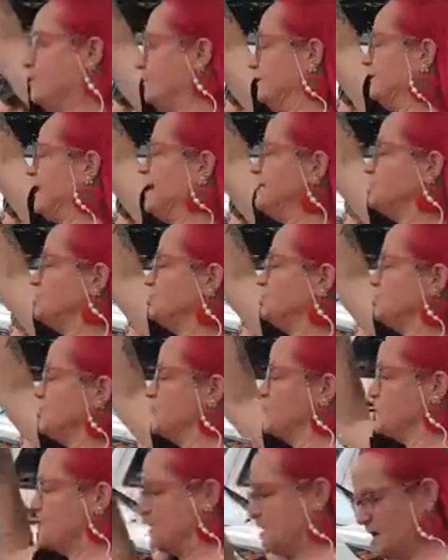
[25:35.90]
in a
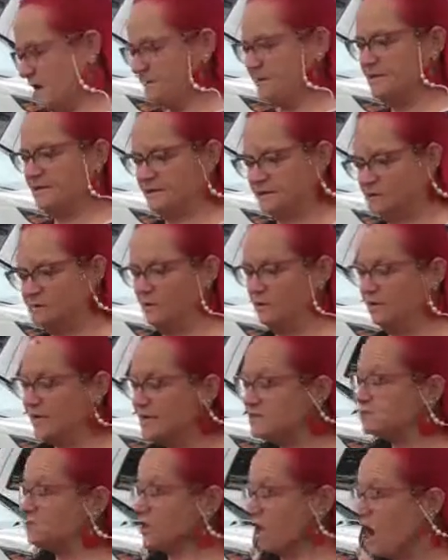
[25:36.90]
relationship with him, and this world
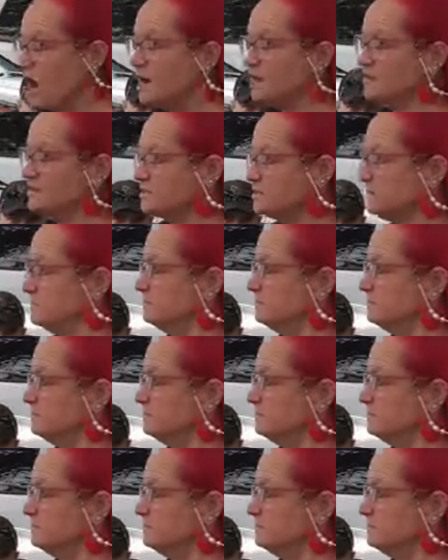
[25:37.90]
has drugs.